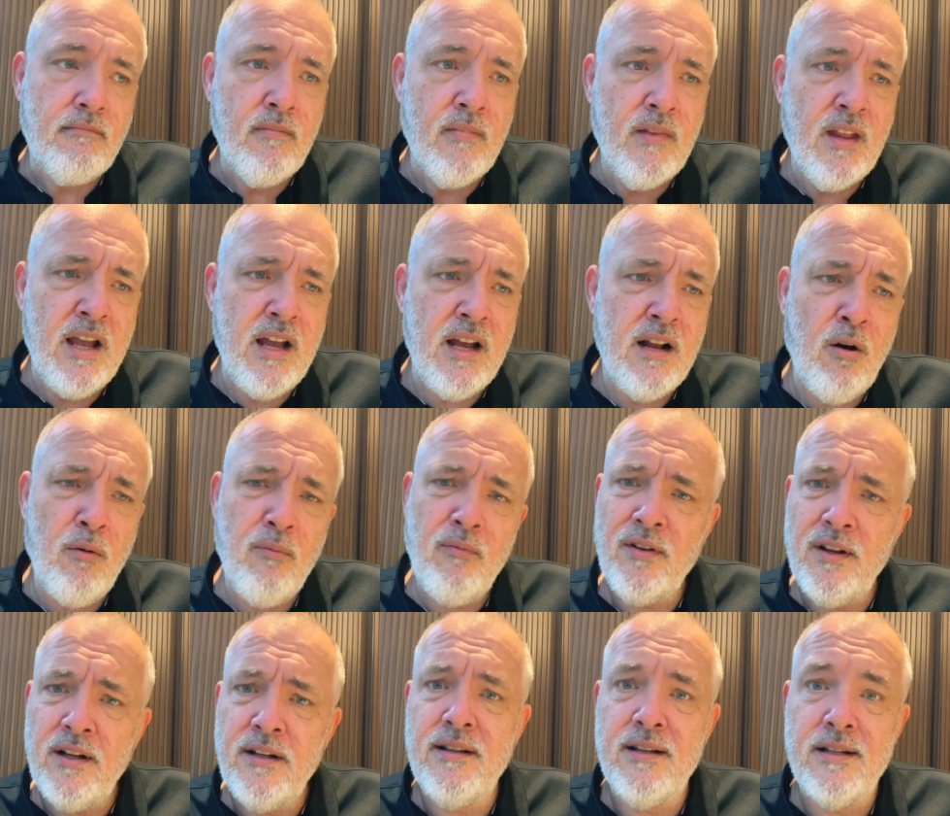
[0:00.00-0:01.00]
And
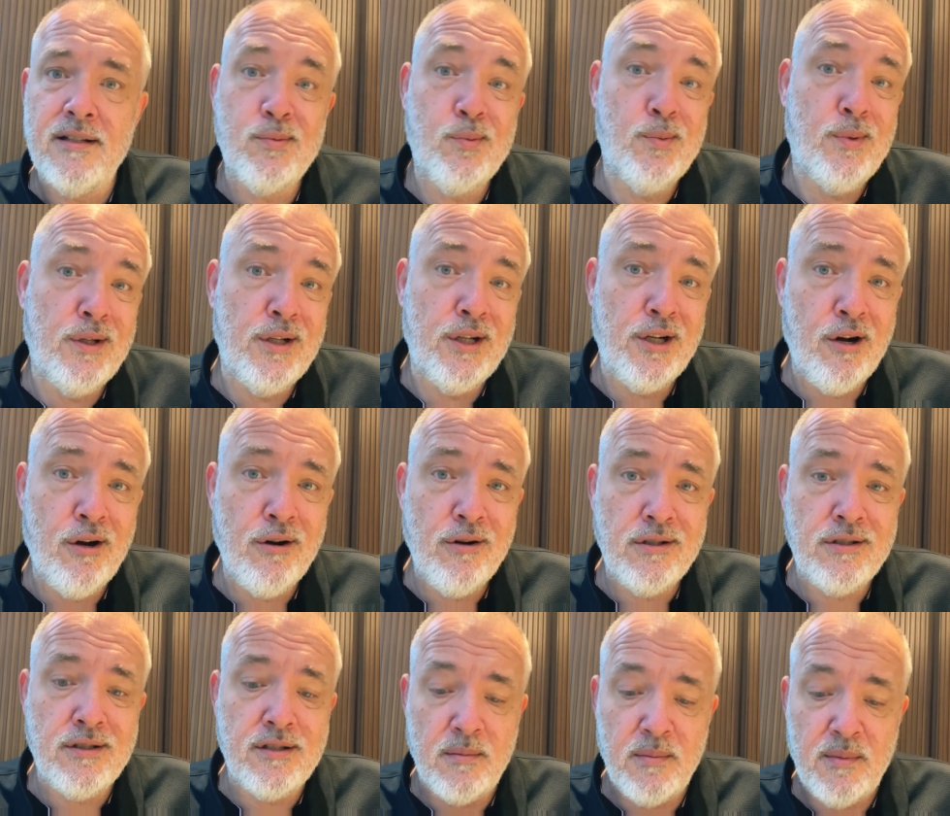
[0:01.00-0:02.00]
hopefully this will
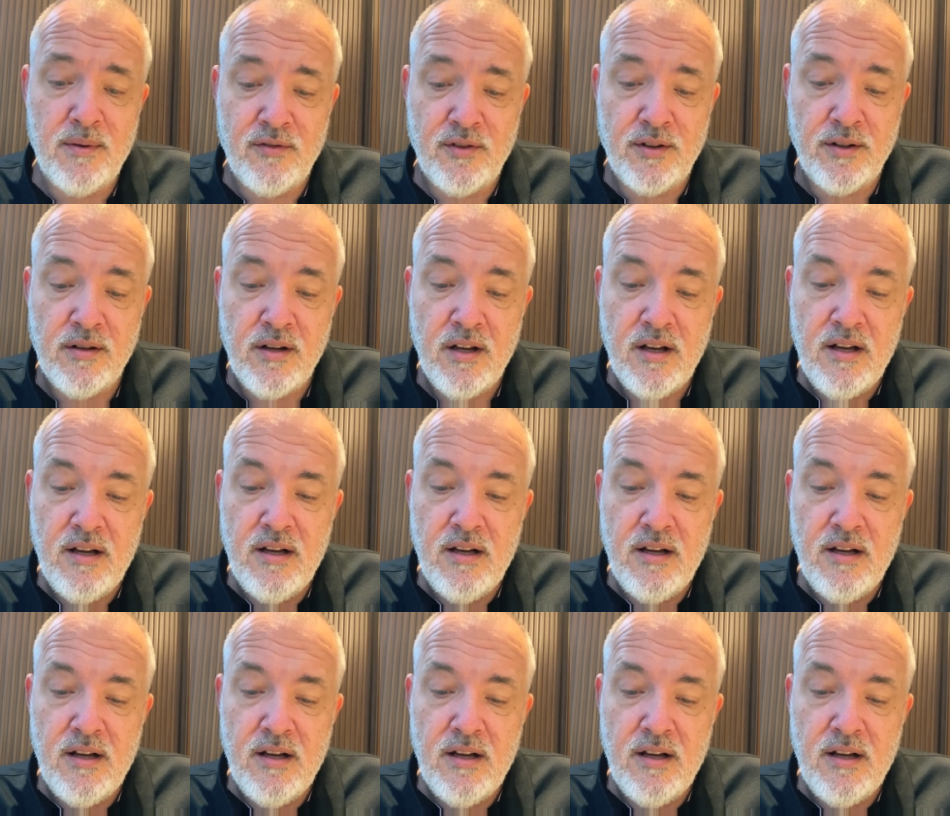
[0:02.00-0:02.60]
encourage some of you.